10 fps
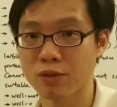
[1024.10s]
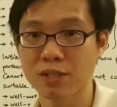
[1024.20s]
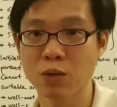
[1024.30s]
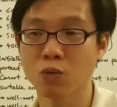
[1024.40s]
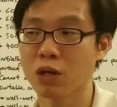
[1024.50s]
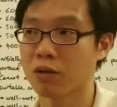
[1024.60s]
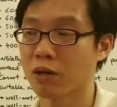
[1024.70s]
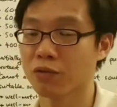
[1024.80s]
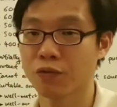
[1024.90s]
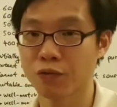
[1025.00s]
using somewhere
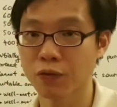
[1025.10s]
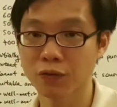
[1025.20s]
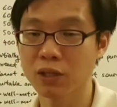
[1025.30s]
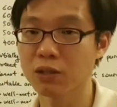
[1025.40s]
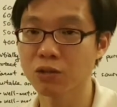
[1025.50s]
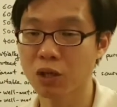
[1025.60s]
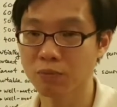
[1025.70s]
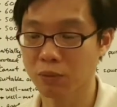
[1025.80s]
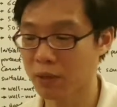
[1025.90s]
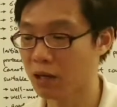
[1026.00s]
around 15
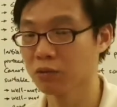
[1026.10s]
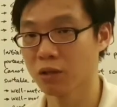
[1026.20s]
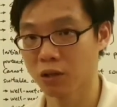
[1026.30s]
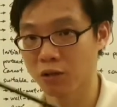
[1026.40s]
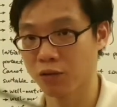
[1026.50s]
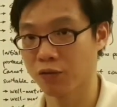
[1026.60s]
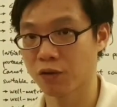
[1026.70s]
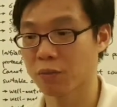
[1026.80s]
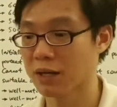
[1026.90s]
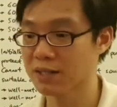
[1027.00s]
grain per pound
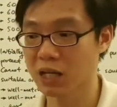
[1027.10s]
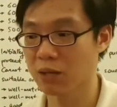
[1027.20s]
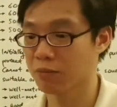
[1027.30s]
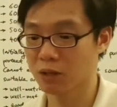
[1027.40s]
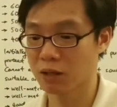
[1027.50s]
for my setup.